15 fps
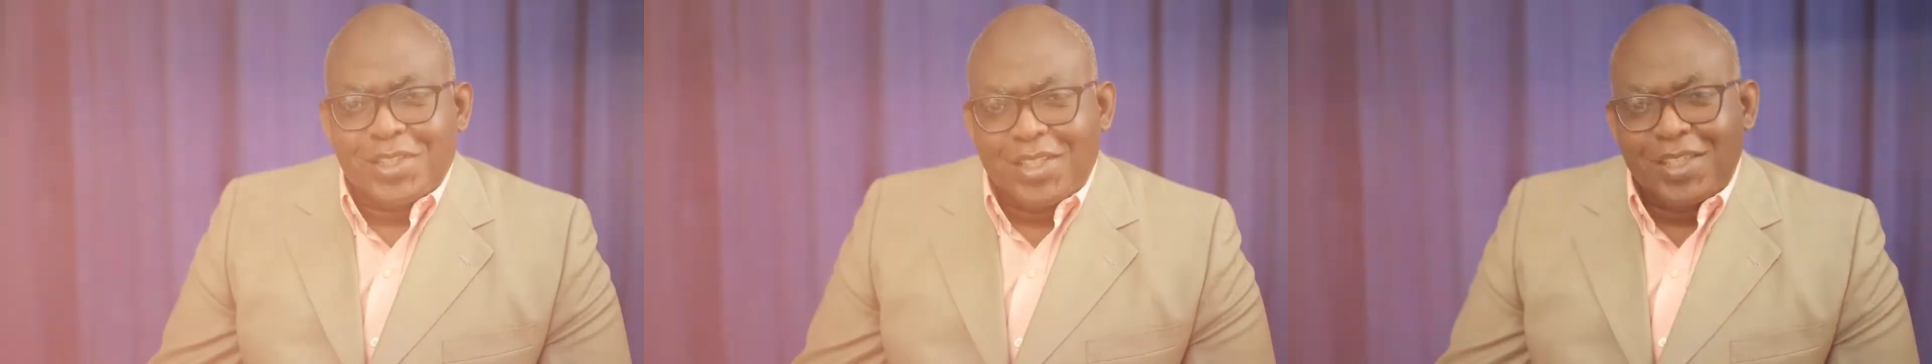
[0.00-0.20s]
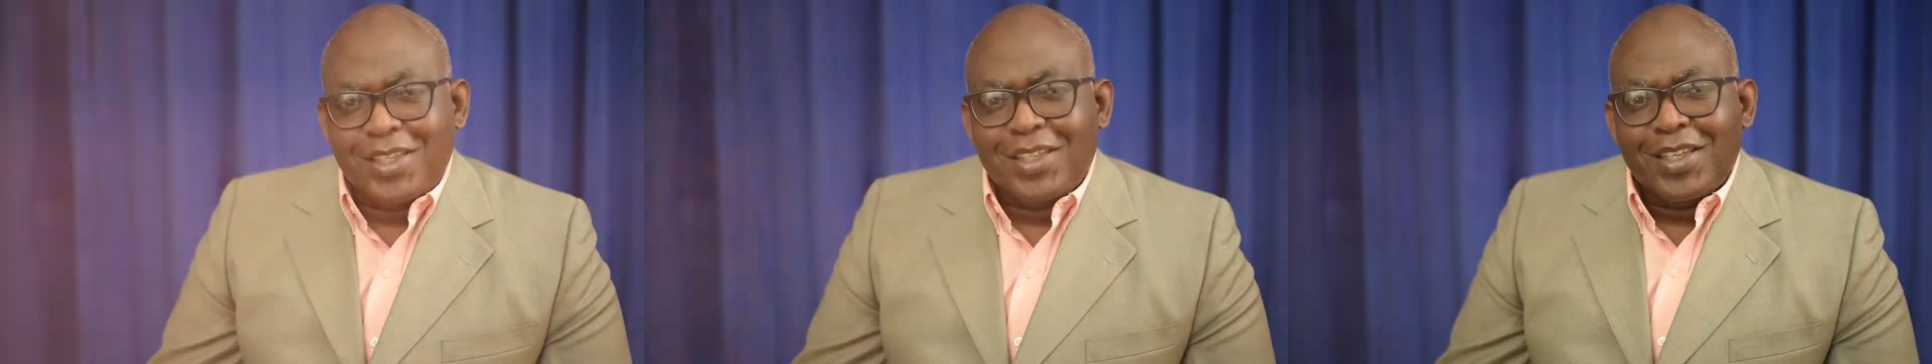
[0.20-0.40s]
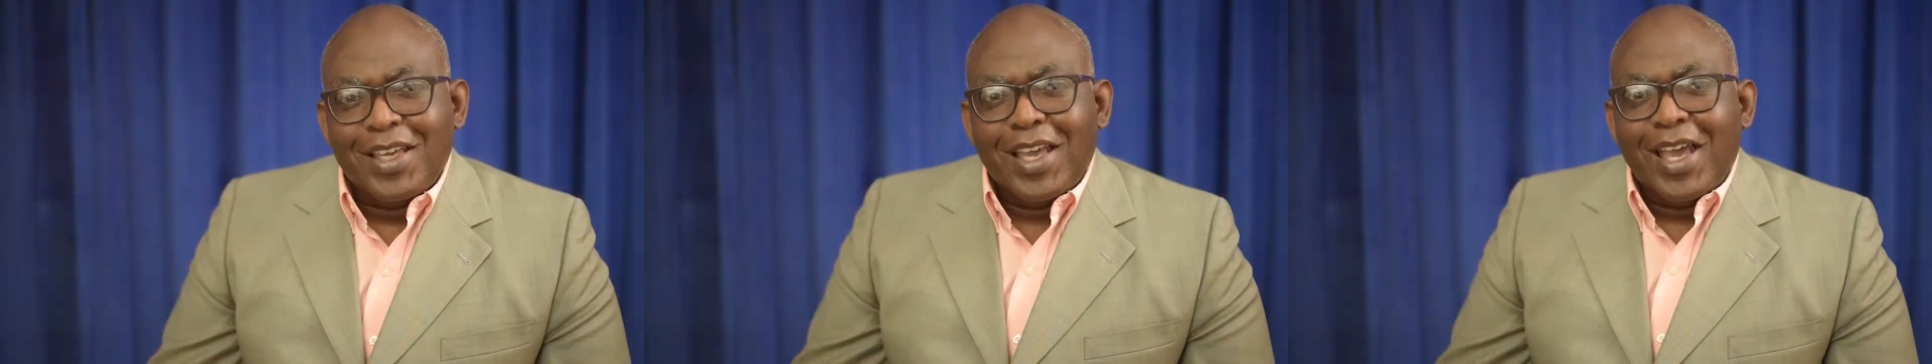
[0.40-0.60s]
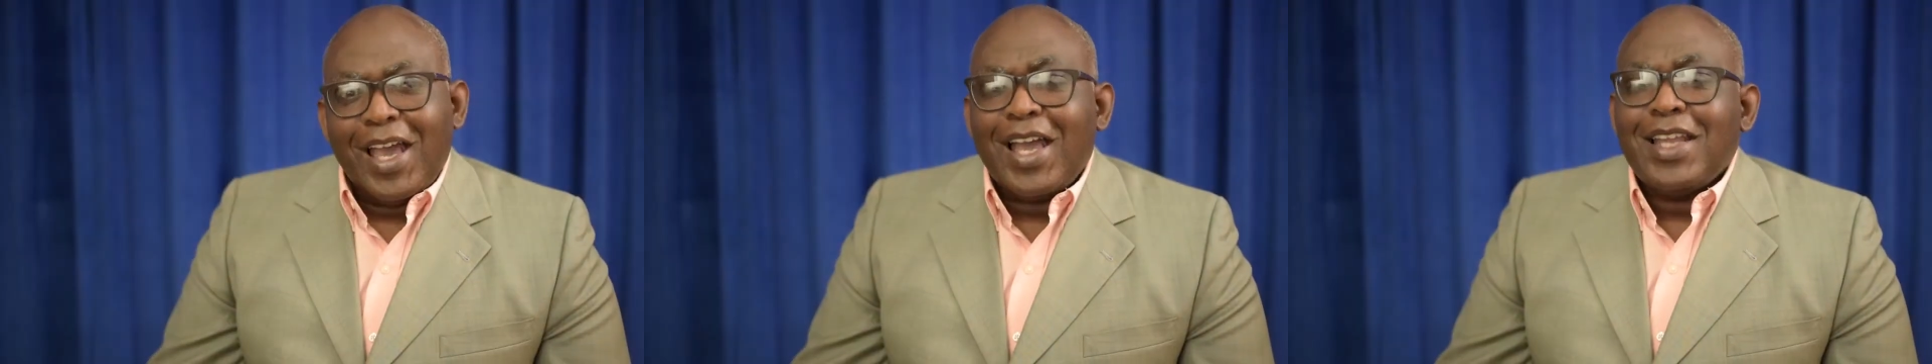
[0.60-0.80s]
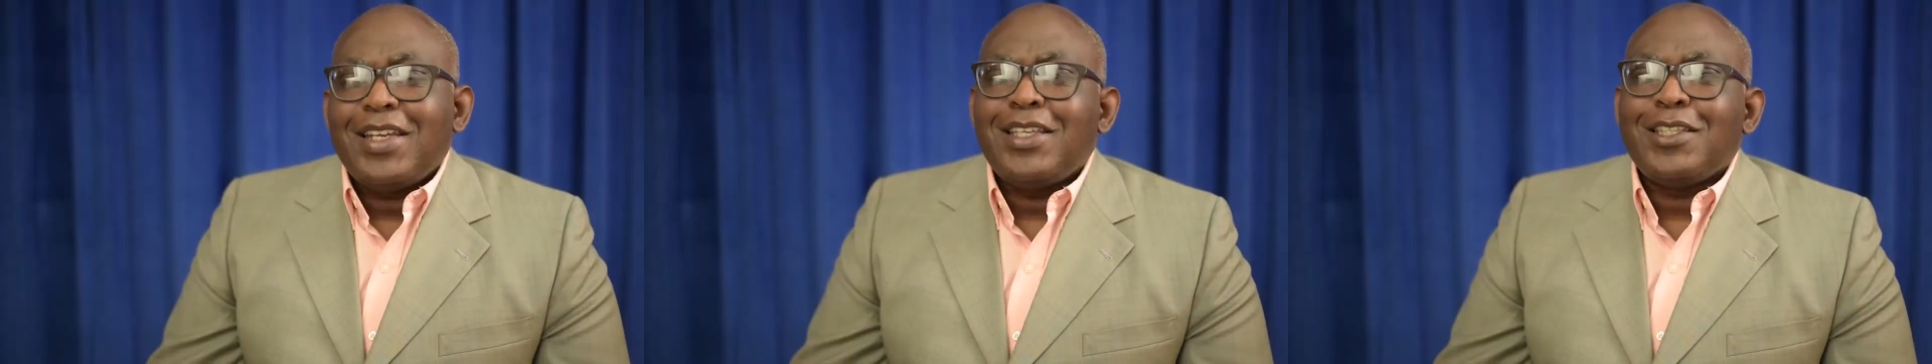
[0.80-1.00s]
thee,
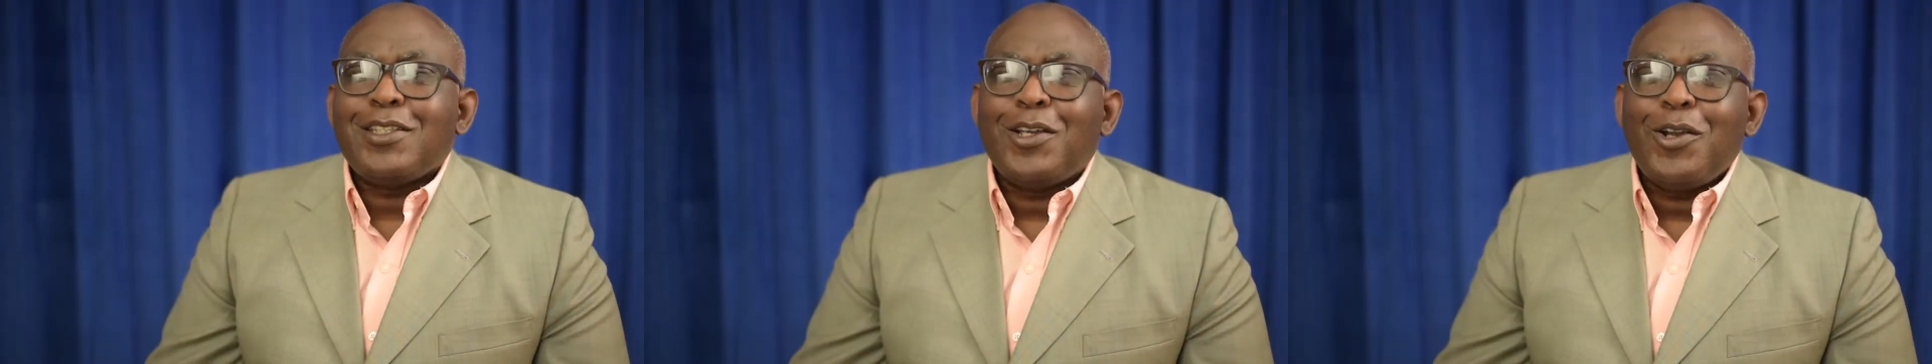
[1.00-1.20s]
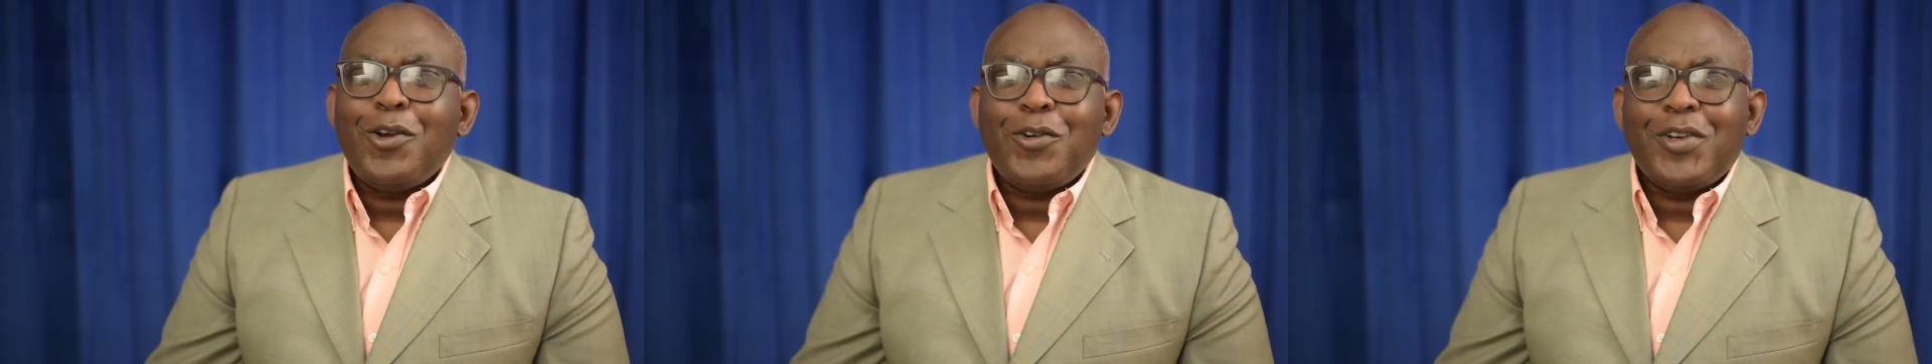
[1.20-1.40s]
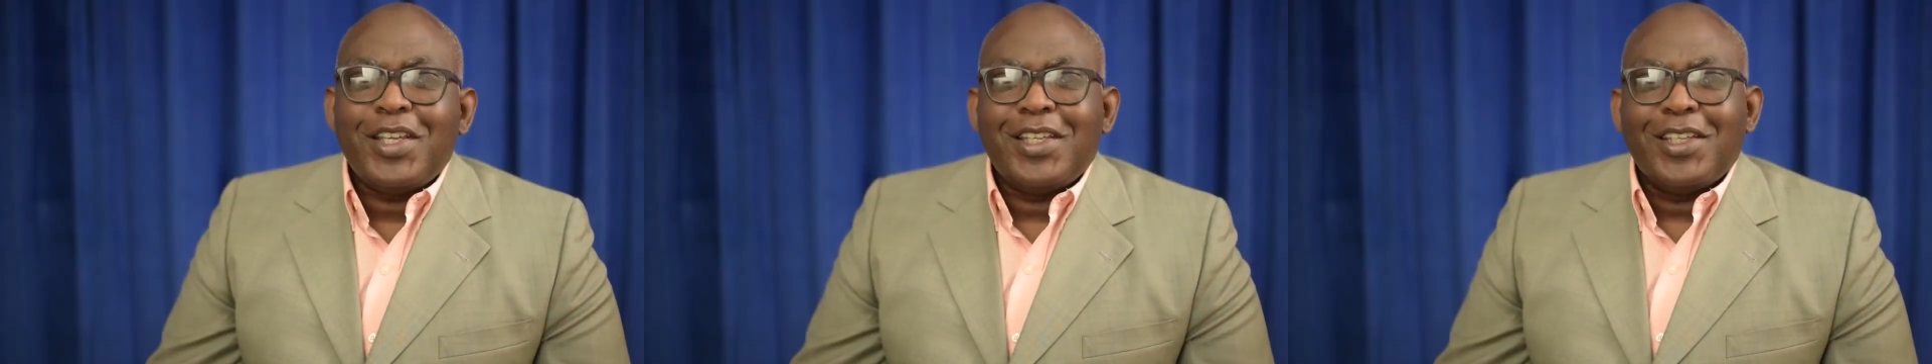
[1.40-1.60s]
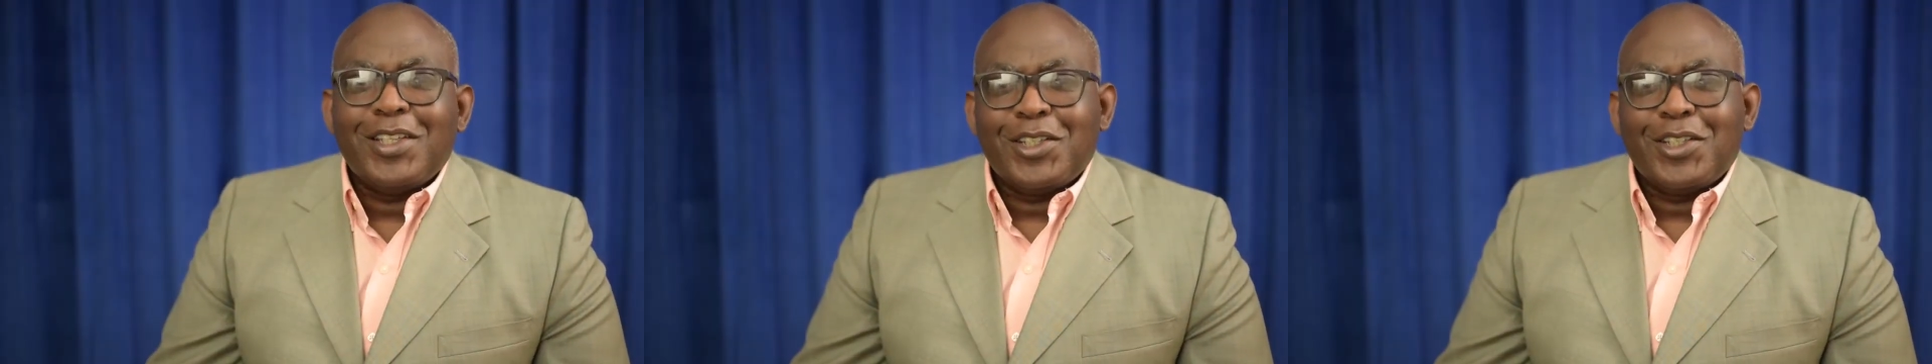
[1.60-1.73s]
and his glory